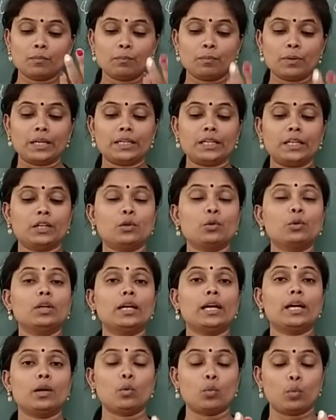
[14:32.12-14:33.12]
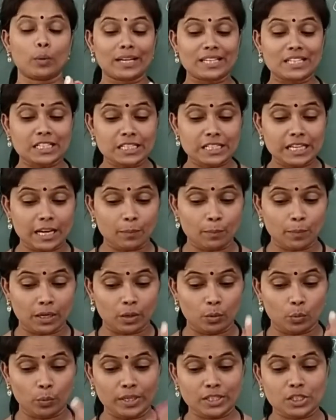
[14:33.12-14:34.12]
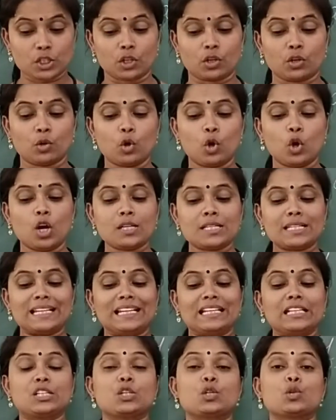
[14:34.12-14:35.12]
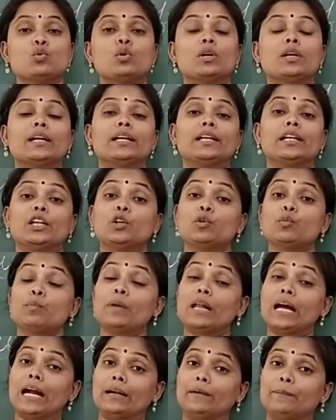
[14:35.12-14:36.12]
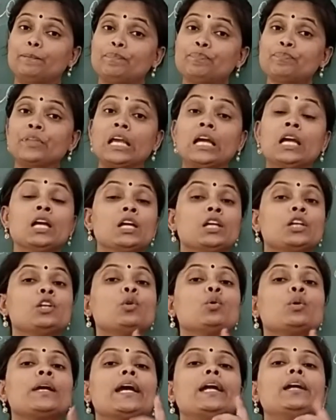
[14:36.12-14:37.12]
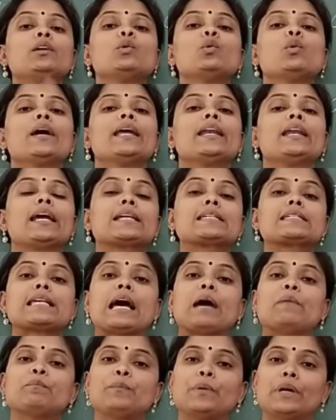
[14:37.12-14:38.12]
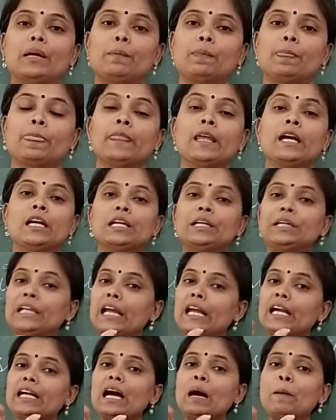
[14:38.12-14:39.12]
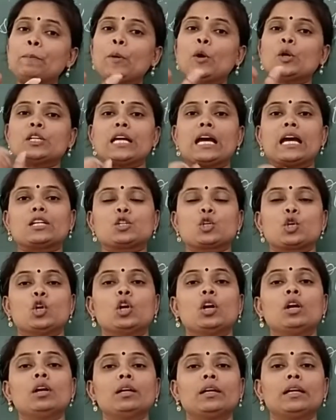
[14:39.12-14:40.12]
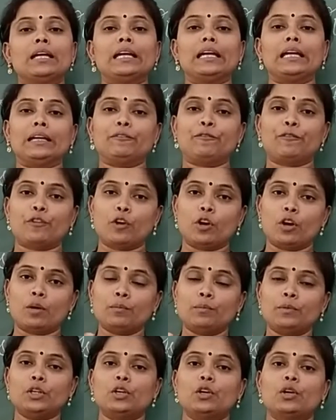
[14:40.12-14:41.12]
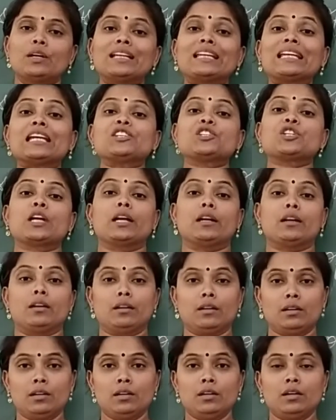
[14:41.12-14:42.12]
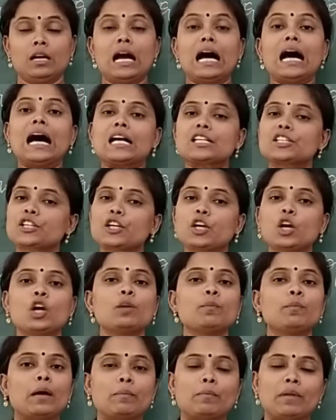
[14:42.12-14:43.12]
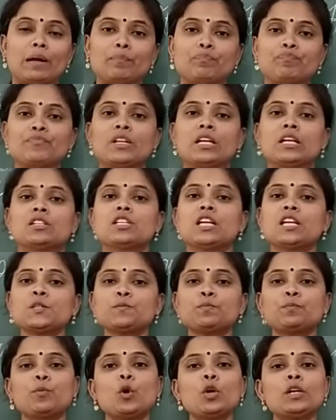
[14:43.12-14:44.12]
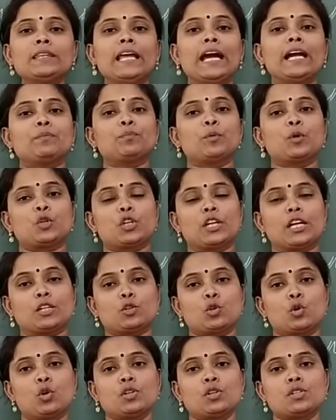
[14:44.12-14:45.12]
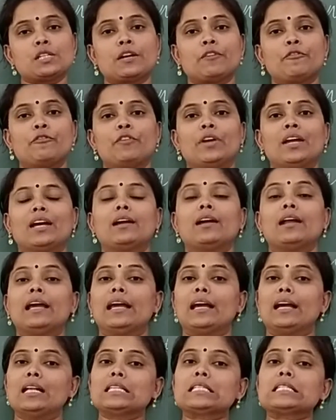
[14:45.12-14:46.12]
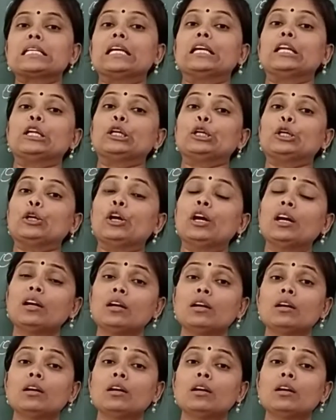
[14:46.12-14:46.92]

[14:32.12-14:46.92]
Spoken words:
particular vegetable which grows into a new plant. You can do an example. Take a potato from your kitchen. Ask your mama, just put that potato somewhere else in your